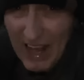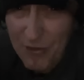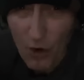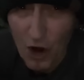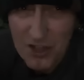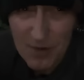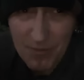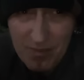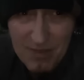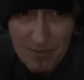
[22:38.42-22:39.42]
thought,
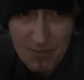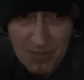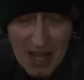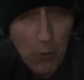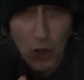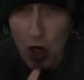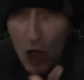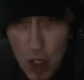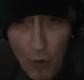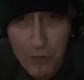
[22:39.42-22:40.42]
I would
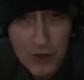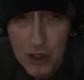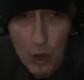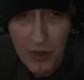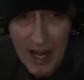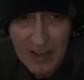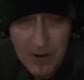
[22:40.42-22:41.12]
love to do that,